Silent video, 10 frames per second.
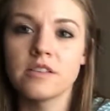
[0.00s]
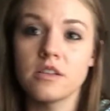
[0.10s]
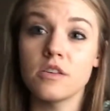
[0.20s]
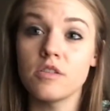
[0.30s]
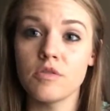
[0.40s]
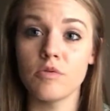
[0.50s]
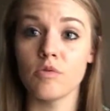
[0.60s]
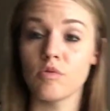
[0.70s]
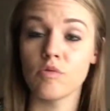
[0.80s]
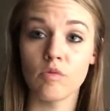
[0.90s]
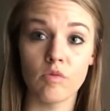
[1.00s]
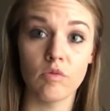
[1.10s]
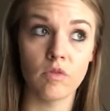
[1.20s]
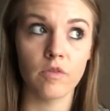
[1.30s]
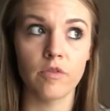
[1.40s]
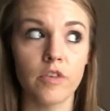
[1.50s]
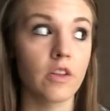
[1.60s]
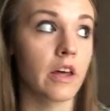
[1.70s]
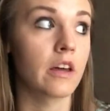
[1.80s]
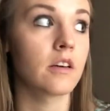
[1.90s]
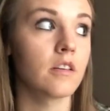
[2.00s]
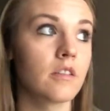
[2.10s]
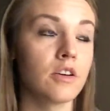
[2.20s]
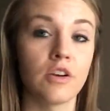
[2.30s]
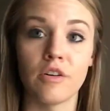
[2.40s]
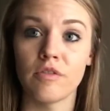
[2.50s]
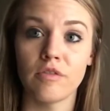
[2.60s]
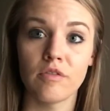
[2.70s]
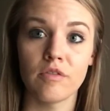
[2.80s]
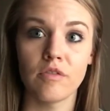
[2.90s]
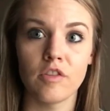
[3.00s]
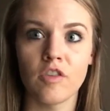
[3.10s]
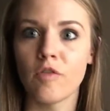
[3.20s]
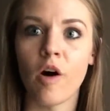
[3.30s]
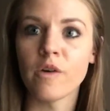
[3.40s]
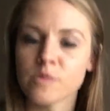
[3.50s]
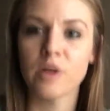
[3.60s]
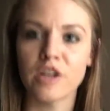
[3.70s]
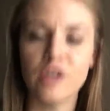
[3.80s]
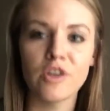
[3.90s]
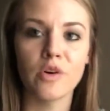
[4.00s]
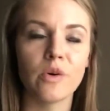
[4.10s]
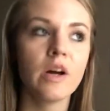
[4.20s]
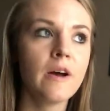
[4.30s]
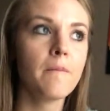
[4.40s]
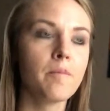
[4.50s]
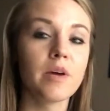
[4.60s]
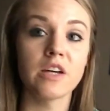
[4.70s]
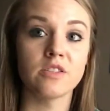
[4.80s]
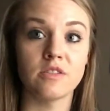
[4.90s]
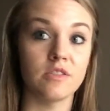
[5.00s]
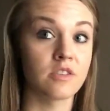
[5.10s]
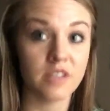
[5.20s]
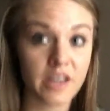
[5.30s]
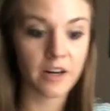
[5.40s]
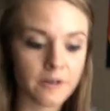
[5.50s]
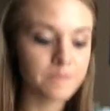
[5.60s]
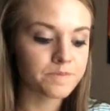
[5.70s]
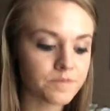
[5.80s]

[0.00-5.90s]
that you feel like, you know, you've always wanted to do because you're scared.